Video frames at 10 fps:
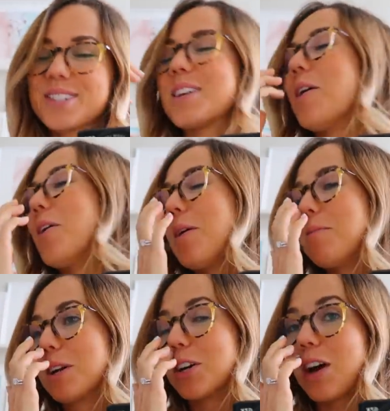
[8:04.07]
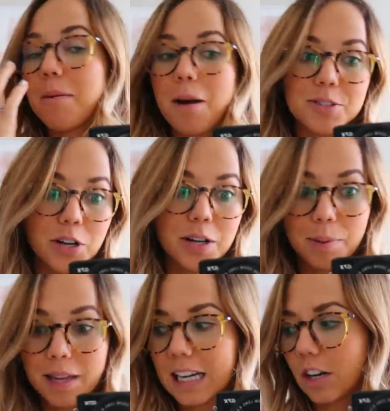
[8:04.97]
So I'm going to grab, I was already
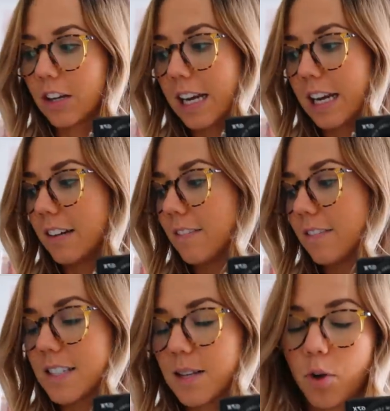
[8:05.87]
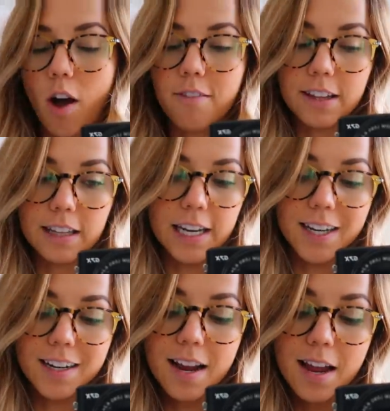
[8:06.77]
planning on getting some coffee
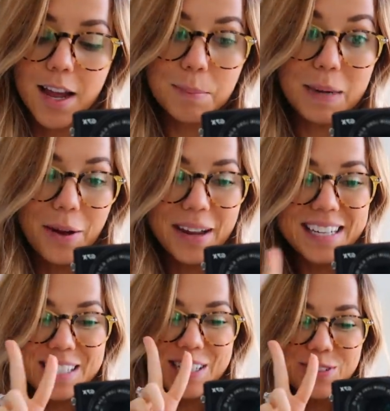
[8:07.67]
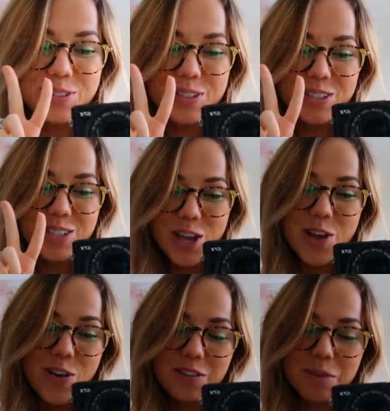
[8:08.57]
later. But now I get to do
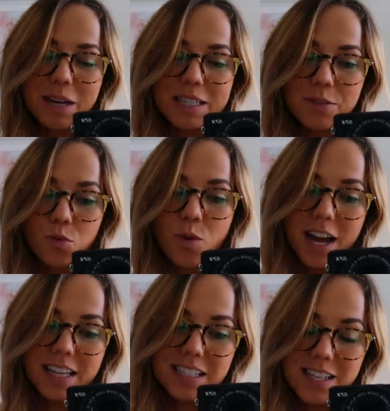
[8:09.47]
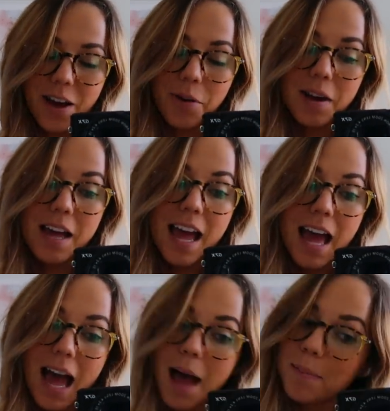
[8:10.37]
two for the price of one. So
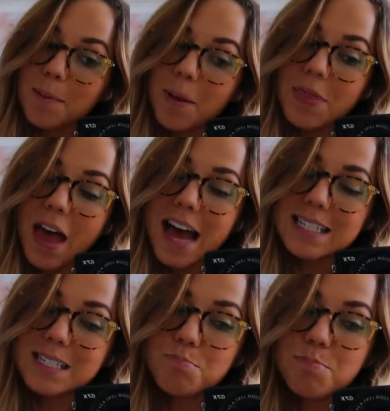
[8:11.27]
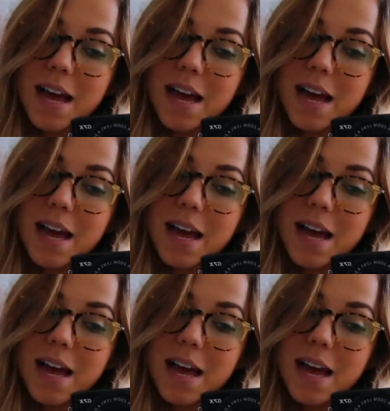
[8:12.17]
happy about that.